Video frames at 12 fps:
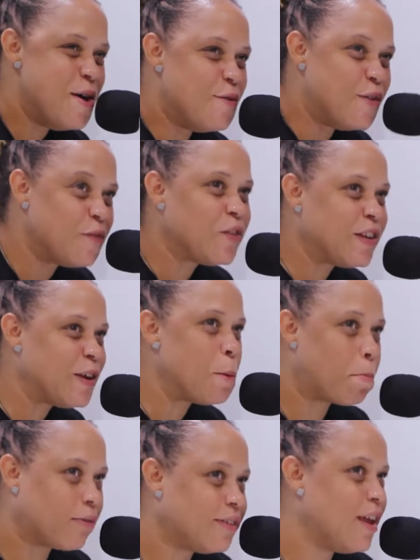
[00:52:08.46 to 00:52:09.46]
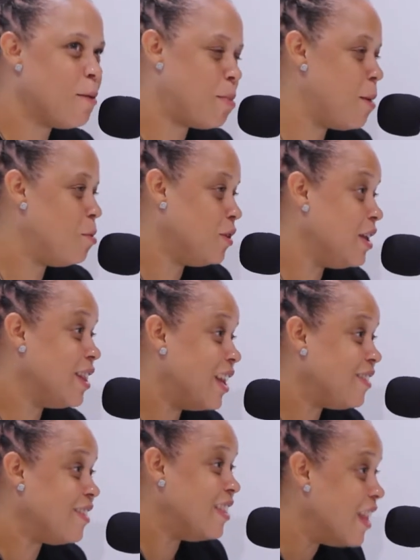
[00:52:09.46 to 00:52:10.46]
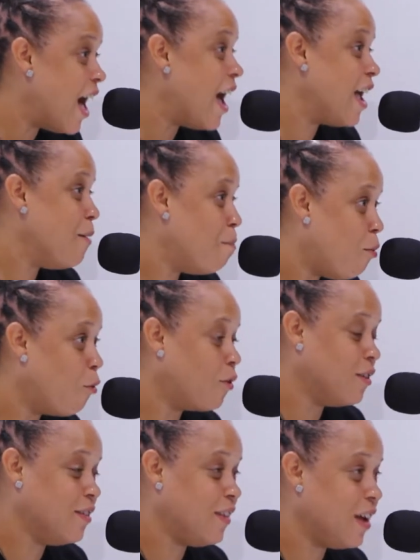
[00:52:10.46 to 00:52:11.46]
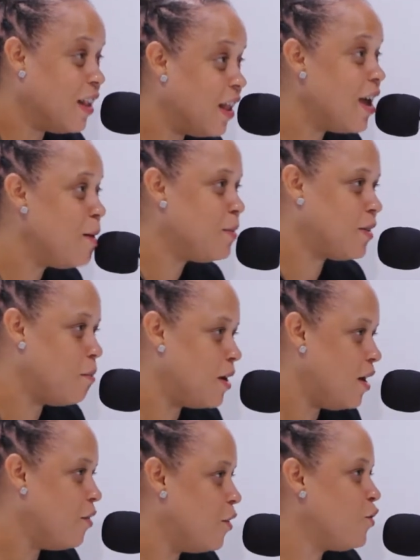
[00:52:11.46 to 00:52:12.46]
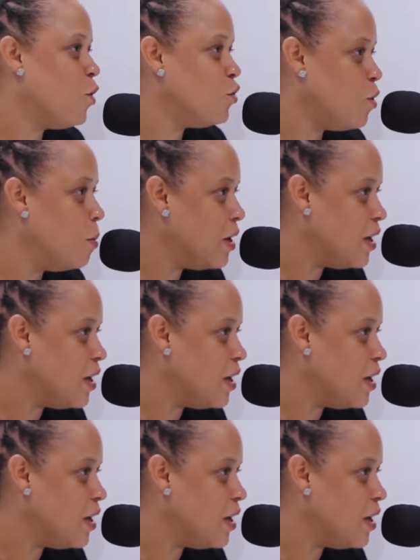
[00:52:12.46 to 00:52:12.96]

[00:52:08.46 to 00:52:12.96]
52% people think that it's not important to claim somebody on their social media.